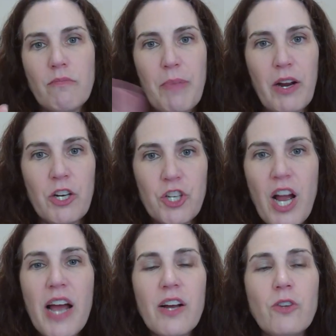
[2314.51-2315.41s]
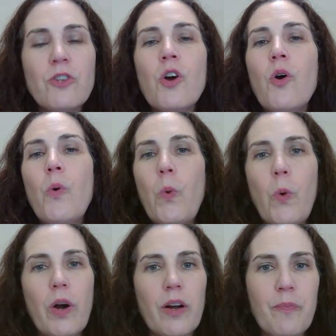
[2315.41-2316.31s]
parent-child
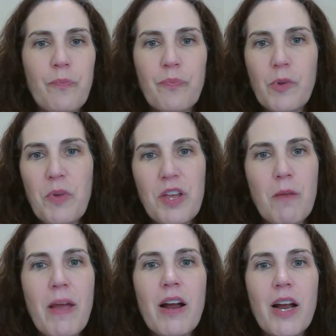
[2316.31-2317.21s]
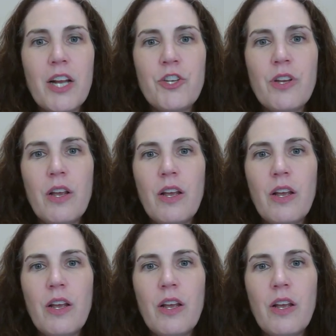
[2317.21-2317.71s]
or within a marriage,